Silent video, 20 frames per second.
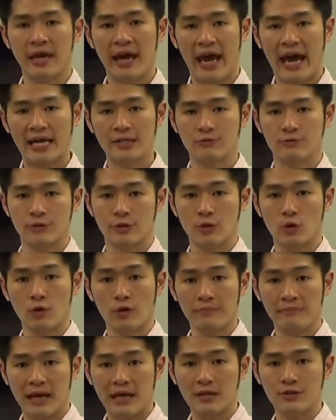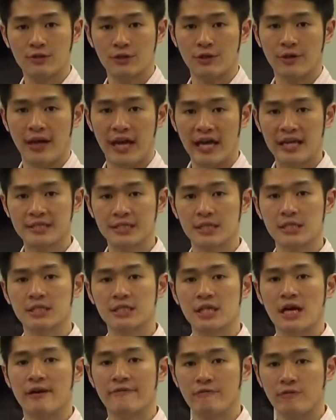Ad Recording Manager is a
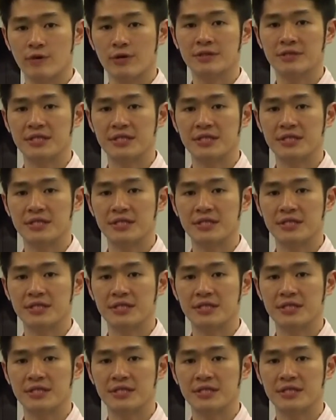software